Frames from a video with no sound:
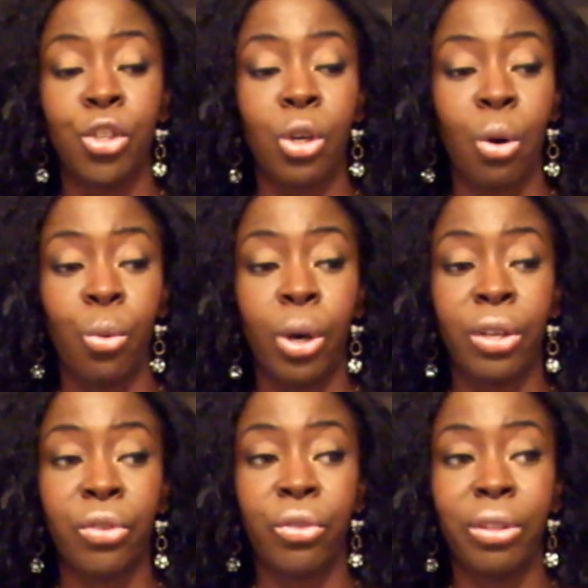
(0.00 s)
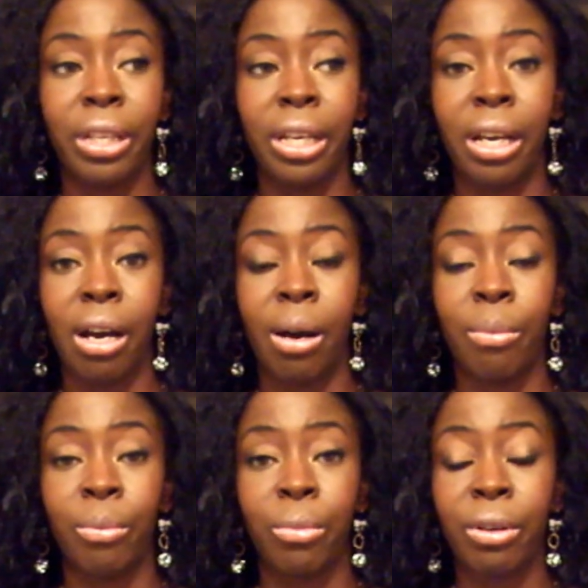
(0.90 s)
so was the
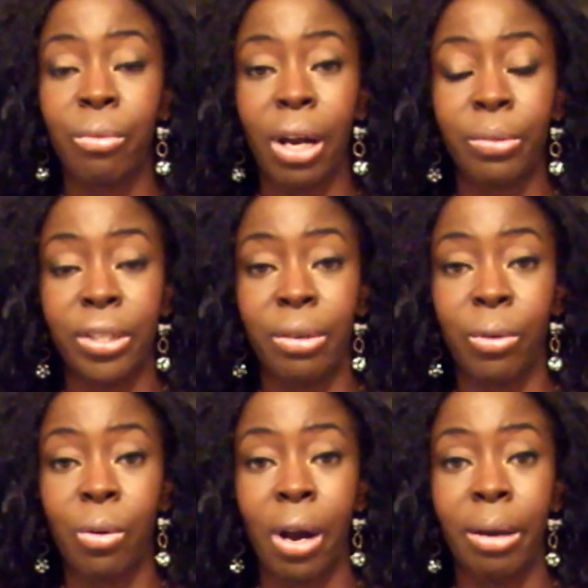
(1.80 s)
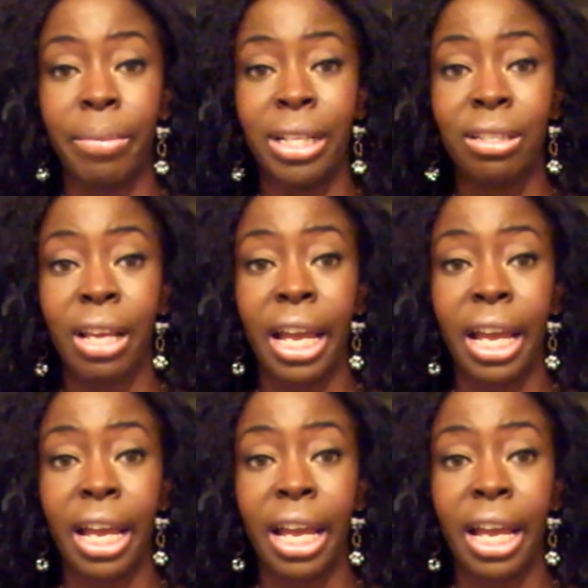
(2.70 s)
prerequisite requirements.